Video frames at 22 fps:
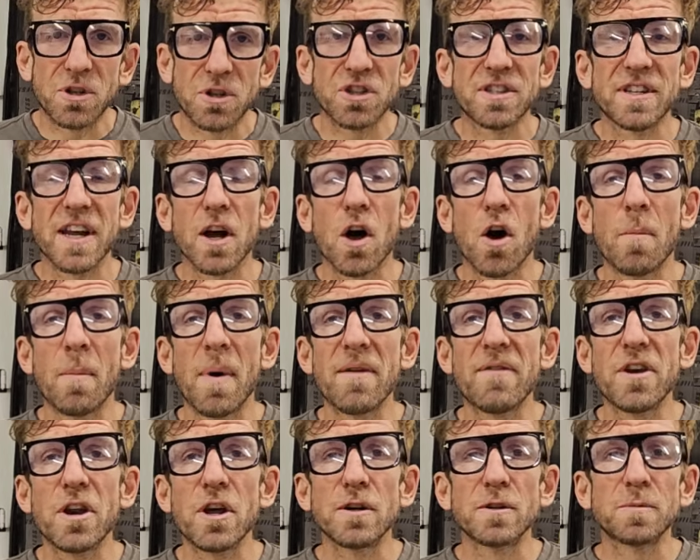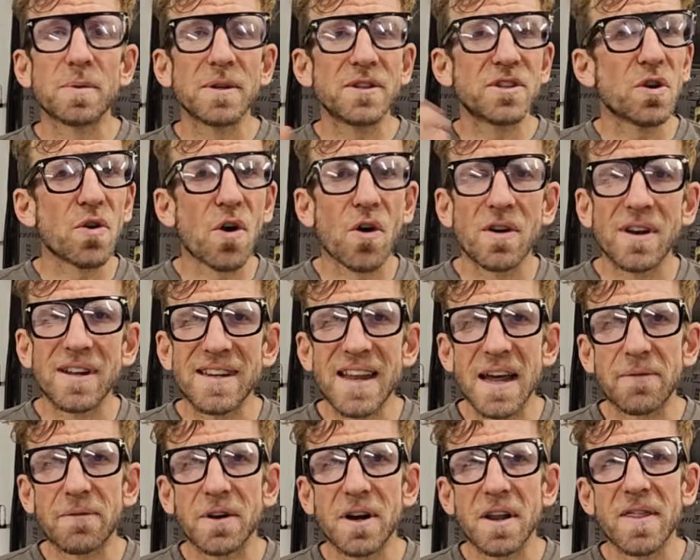But just like all my videos, please don't go into
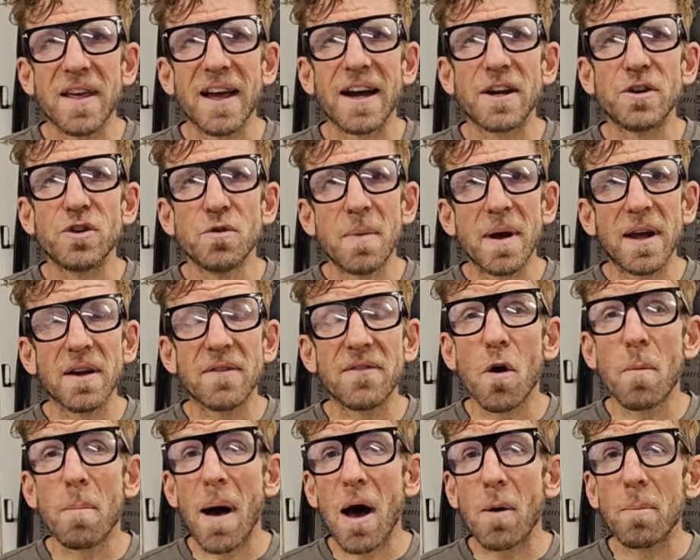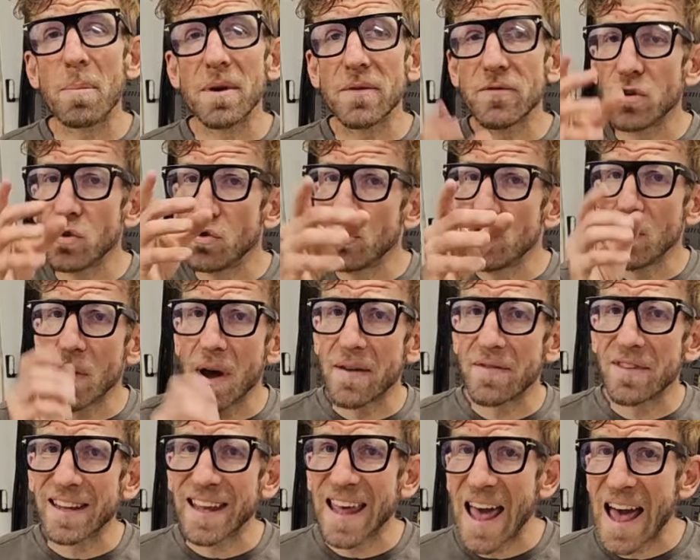debt for anything I do make a video about, but if you do
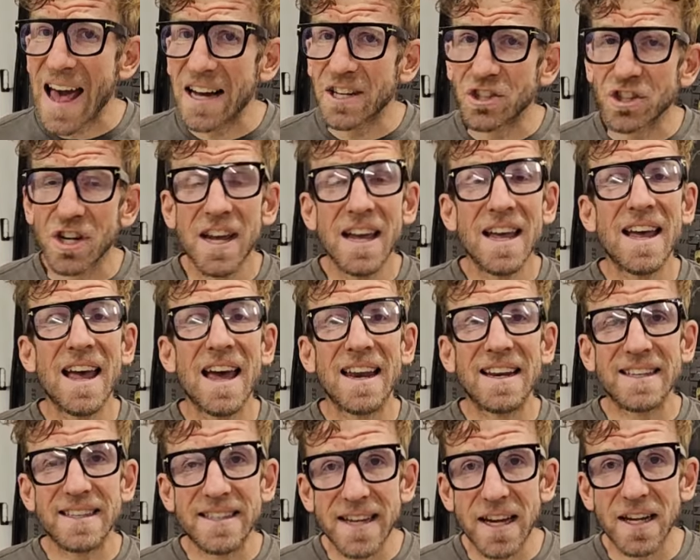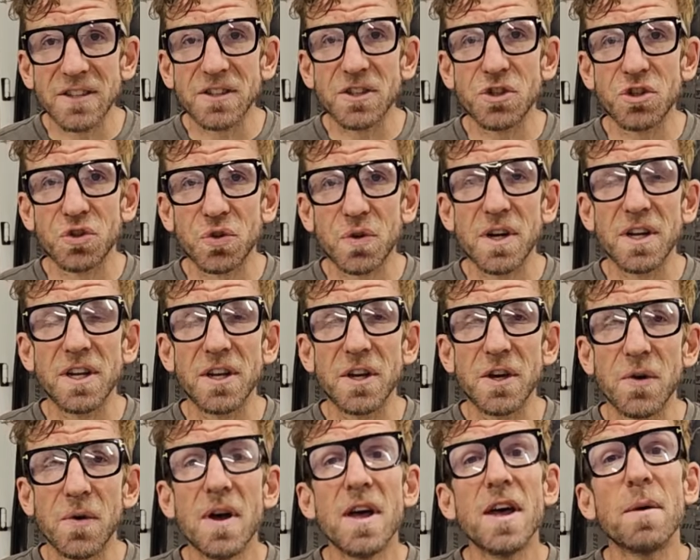have the cash and it does intrigue
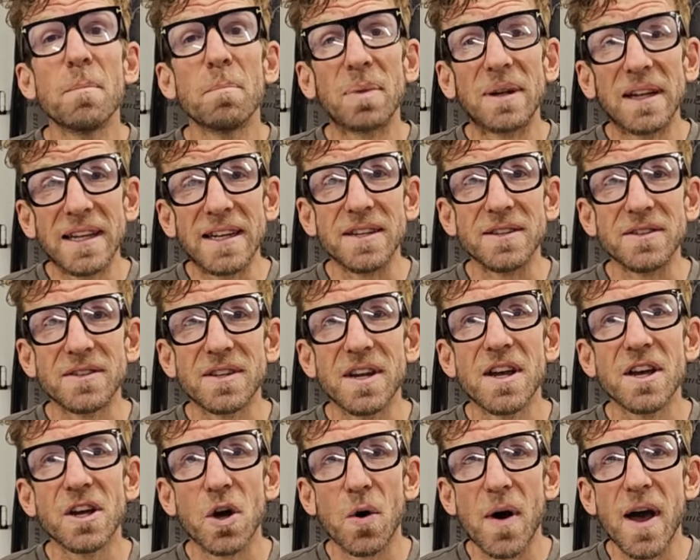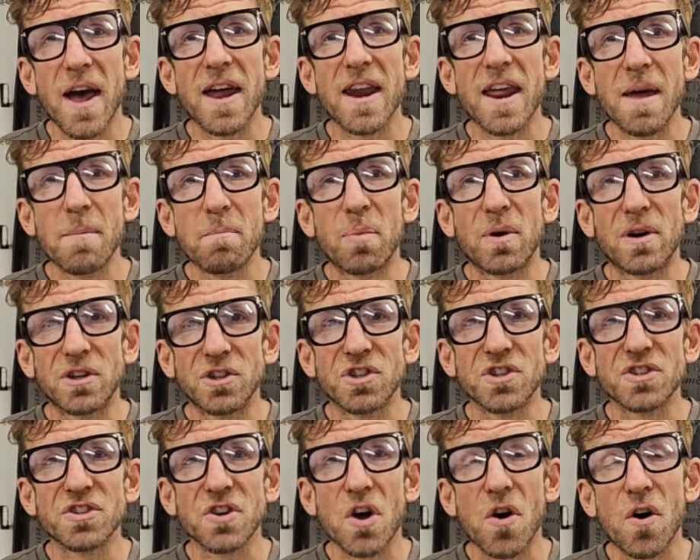you, please go ahead and
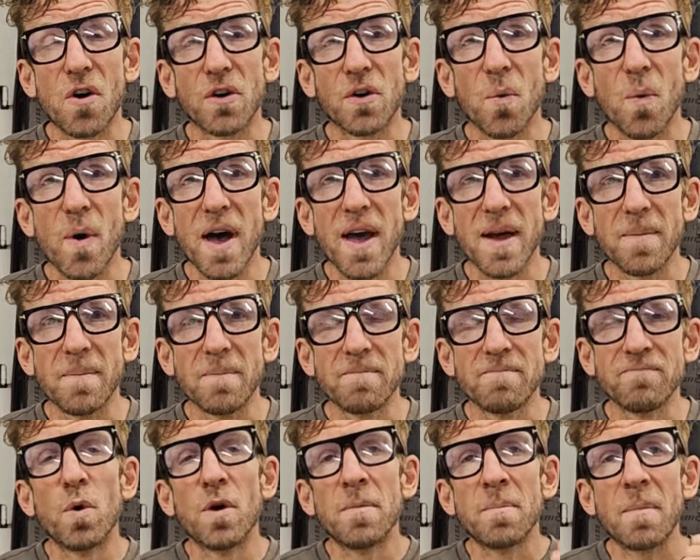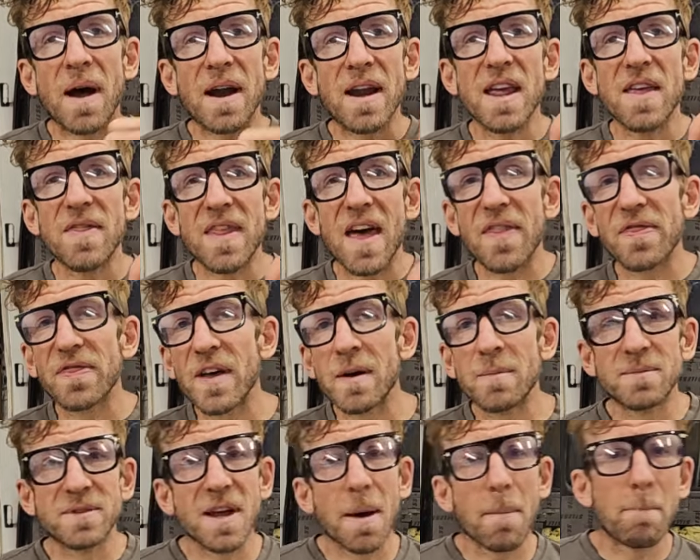purchase on away. If you wouldn't mind hitting that
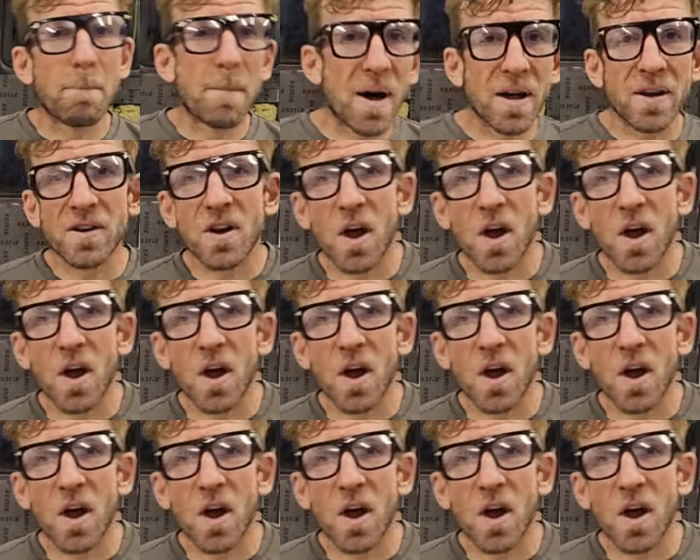thumbs up